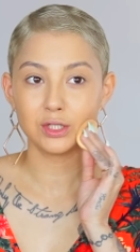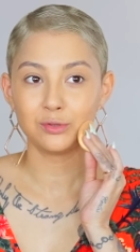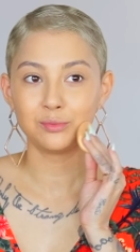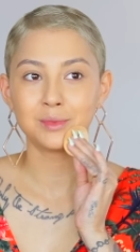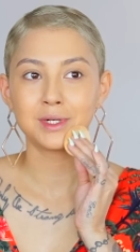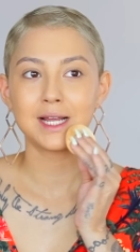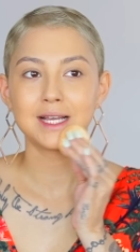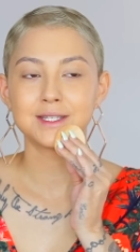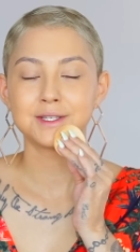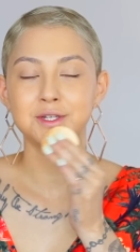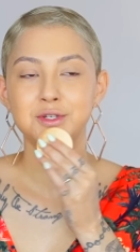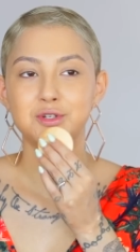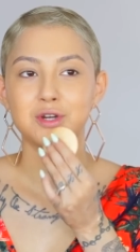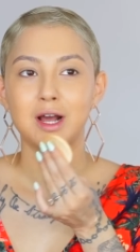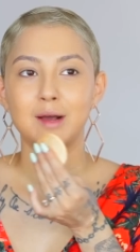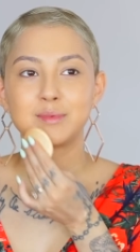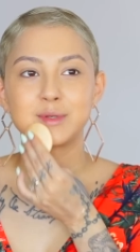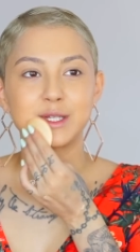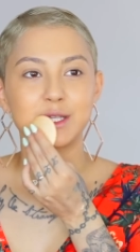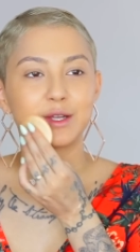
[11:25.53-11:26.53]
luminizing
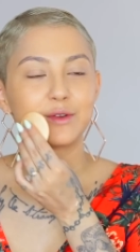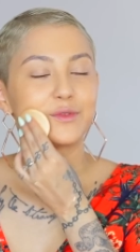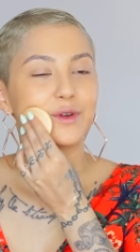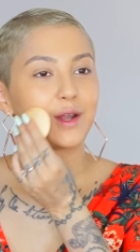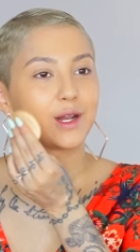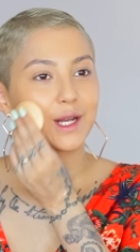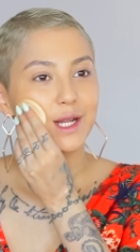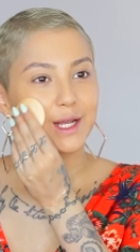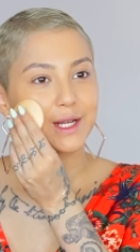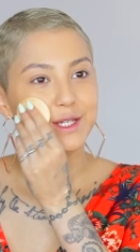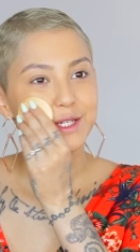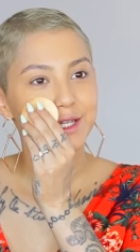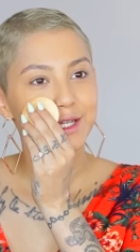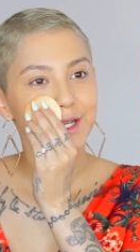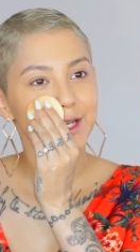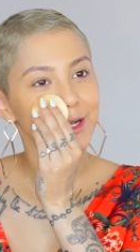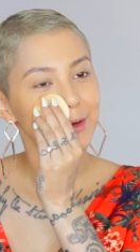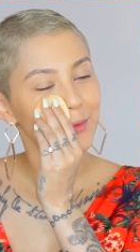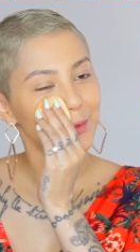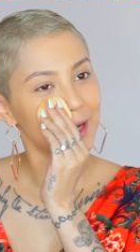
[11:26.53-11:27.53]
drops in their
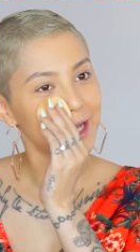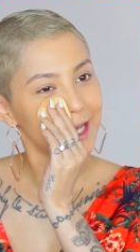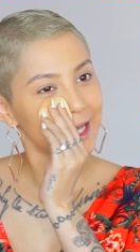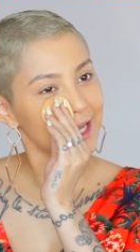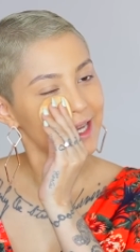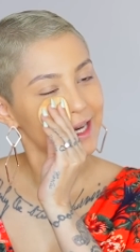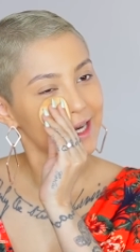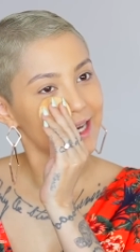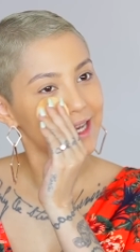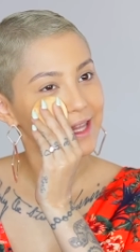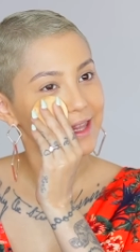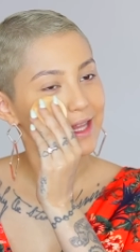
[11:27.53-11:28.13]
foundation when